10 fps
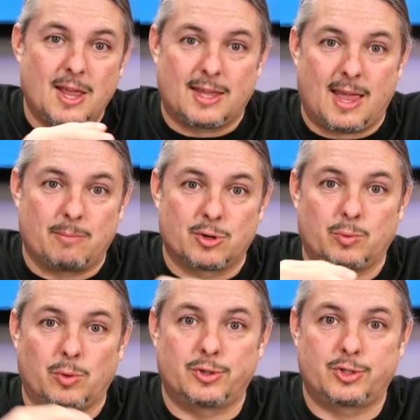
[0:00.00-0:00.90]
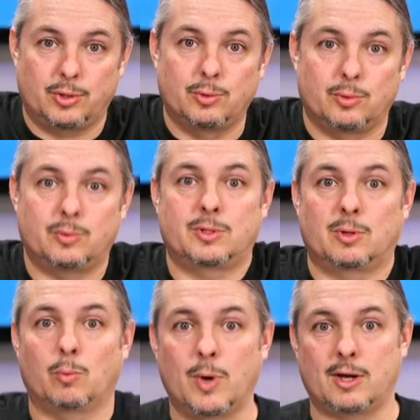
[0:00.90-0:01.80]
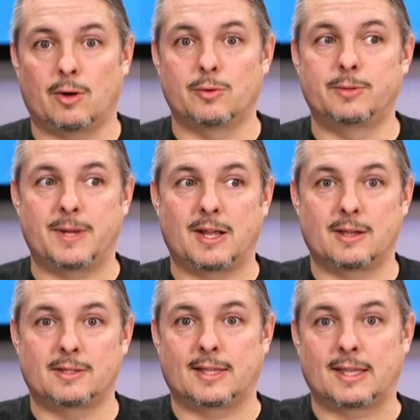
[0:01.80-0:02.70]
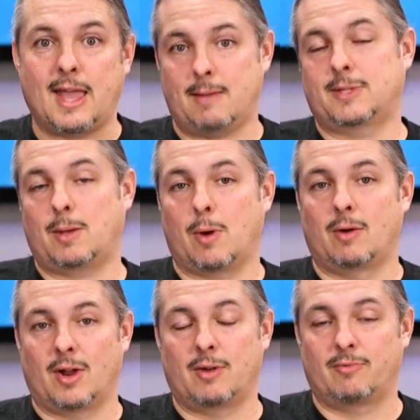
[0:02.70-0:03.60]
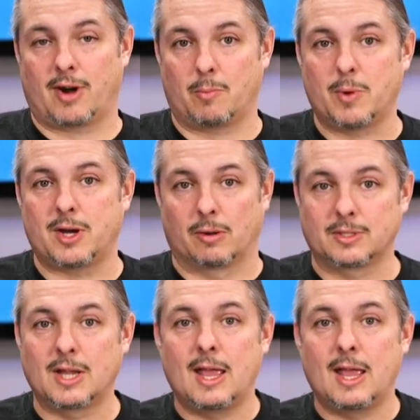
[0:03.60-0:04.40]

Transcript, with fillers: Gamers will choose Windows because the games they wanna run, run on Windows.